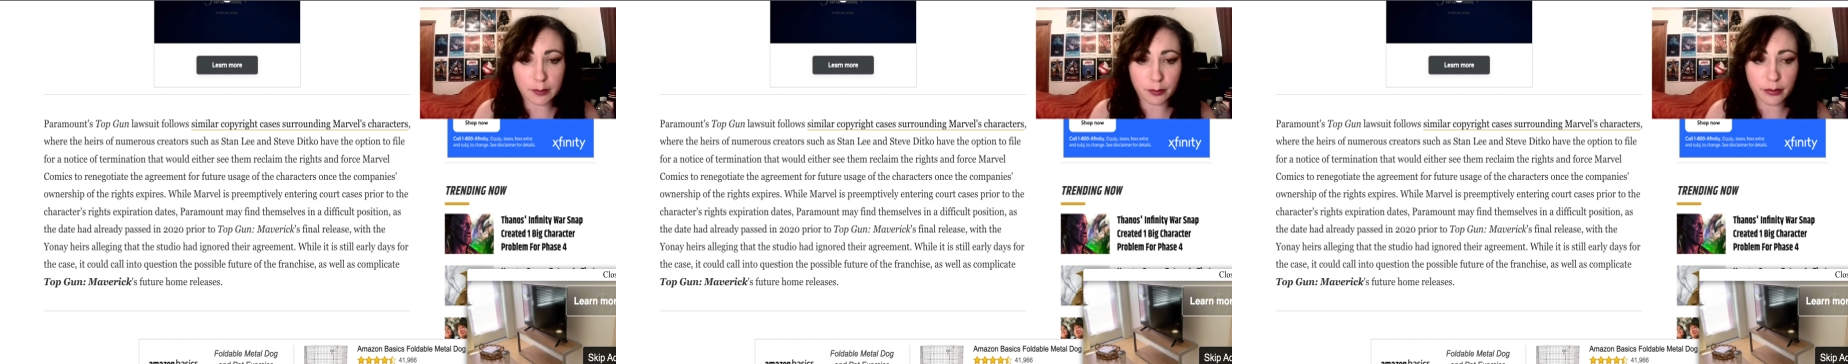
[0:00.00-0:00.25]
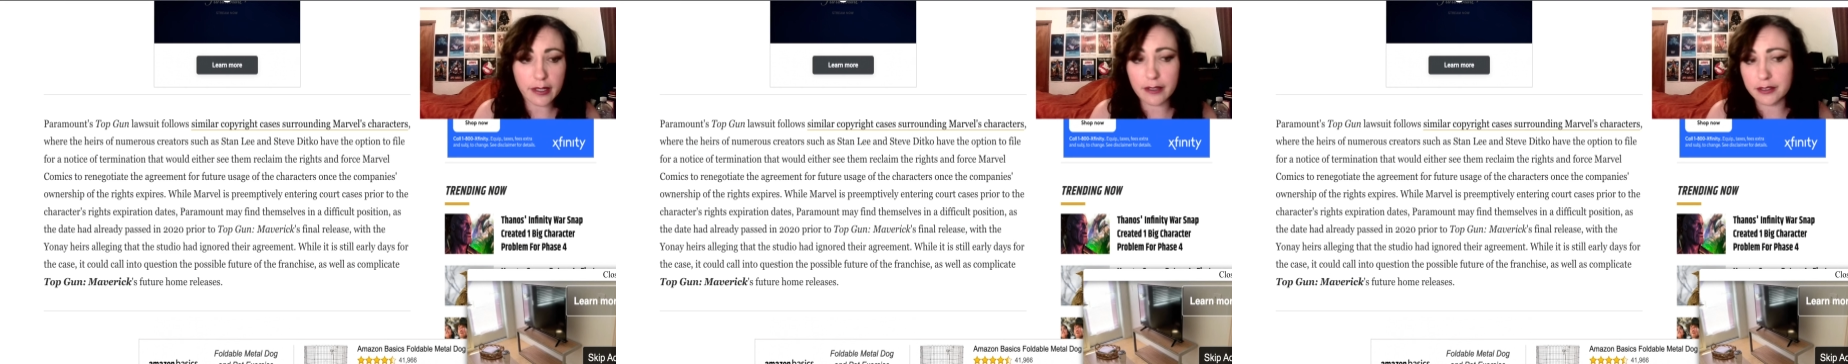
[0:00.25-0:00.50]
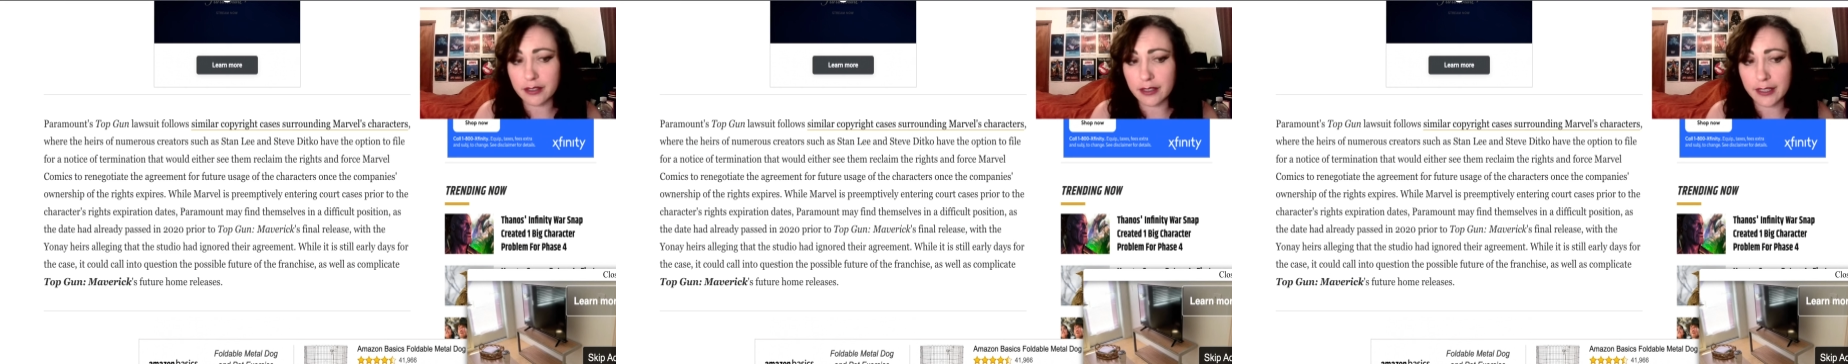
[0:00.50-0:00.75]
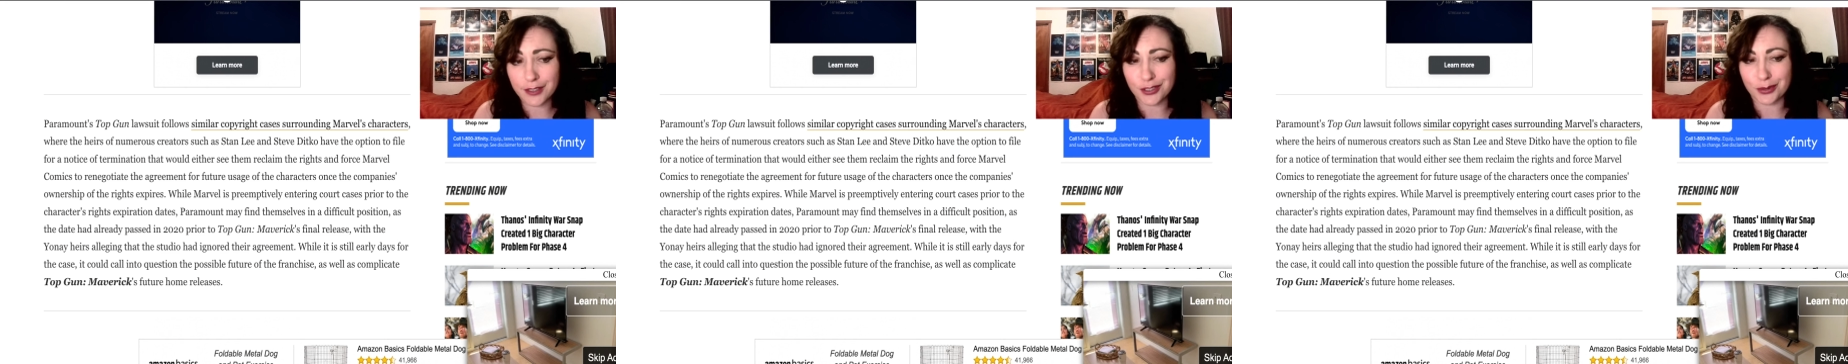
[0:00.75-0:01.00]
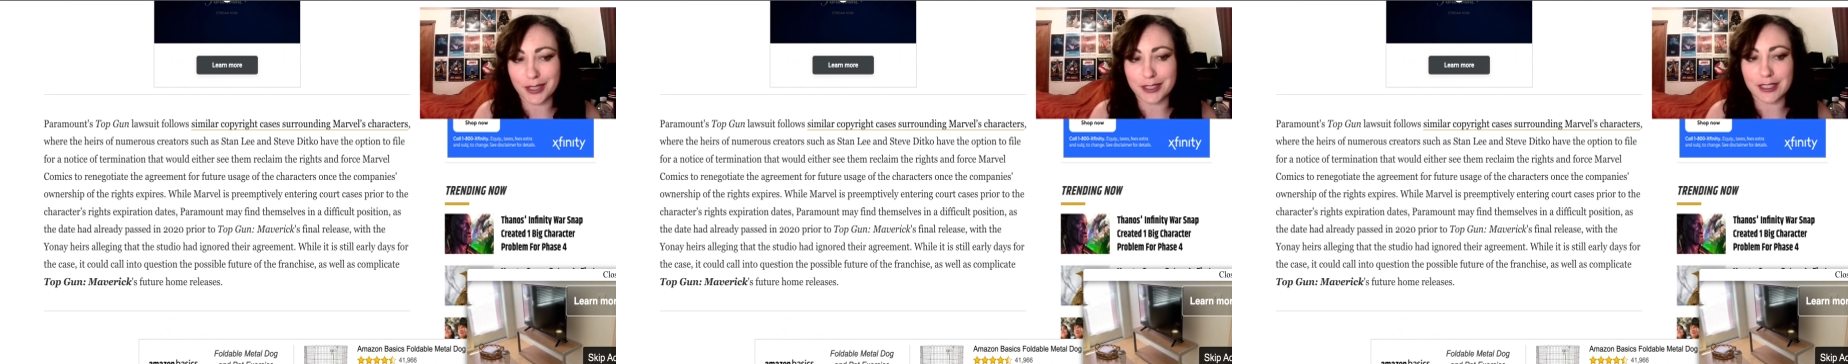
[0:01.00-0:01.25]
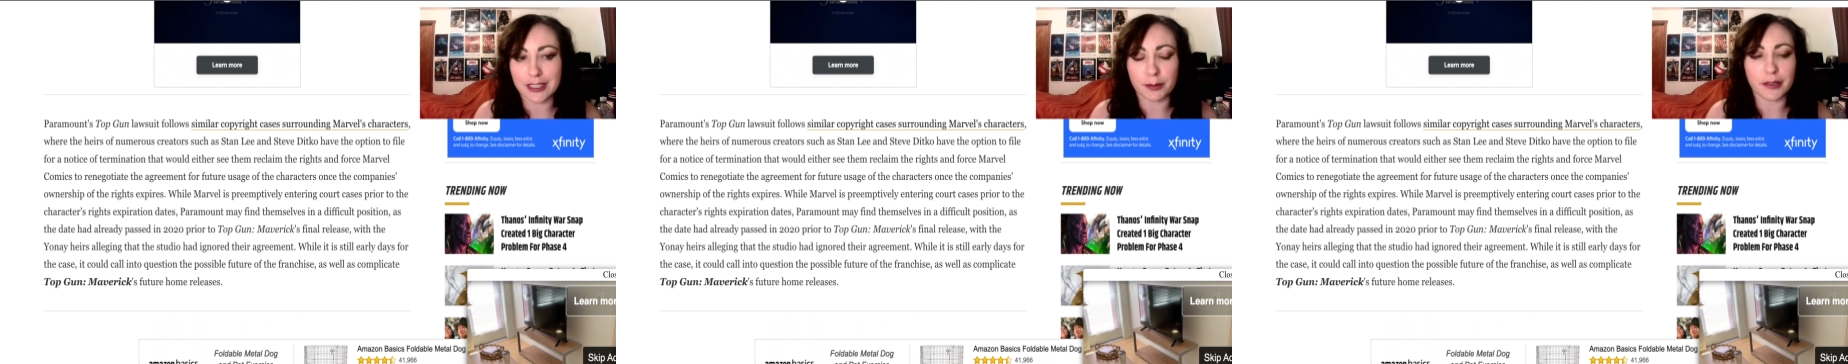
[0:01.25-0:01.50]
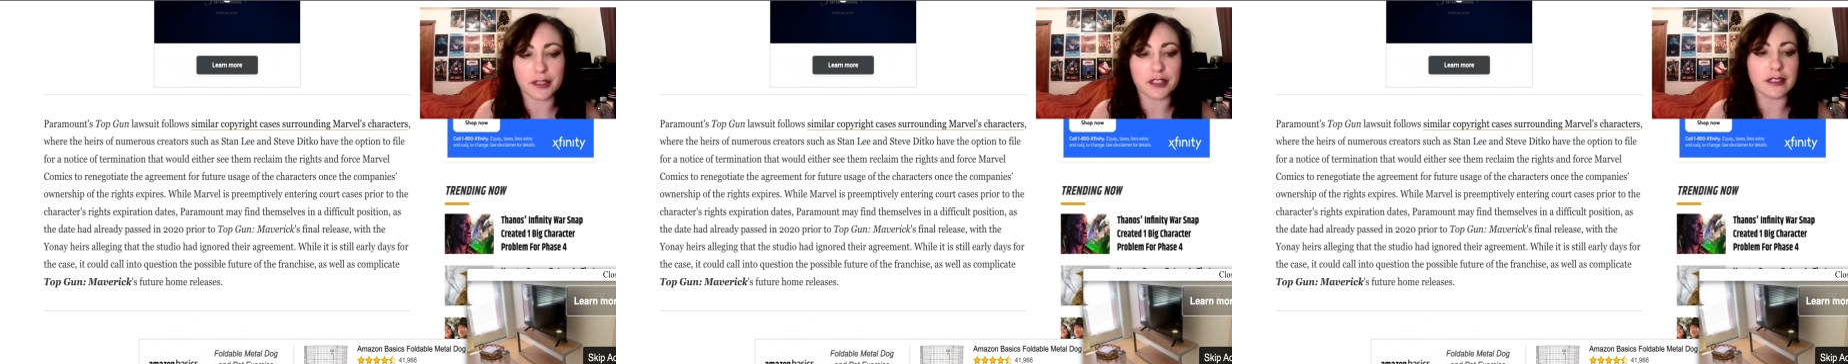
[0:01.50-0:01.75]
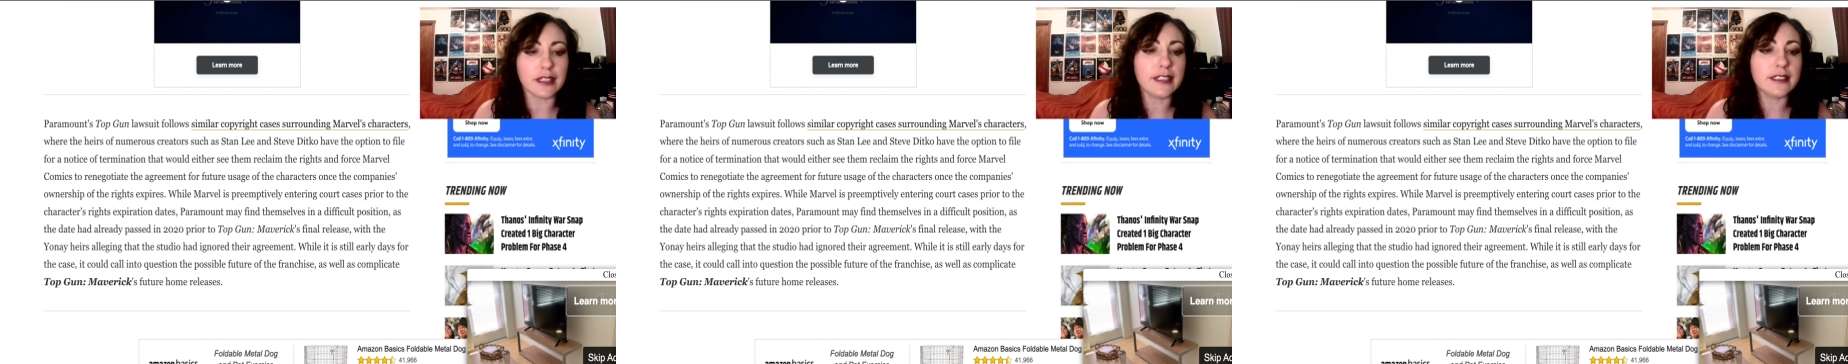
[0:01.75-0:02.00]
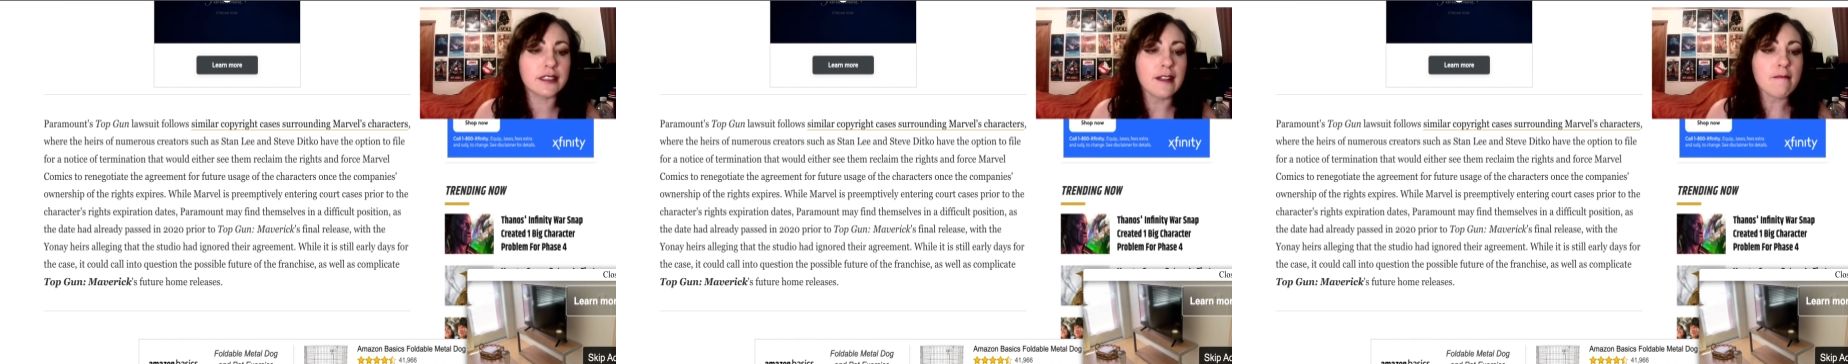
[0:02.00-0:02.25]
prior to the characters' rights expiration dates,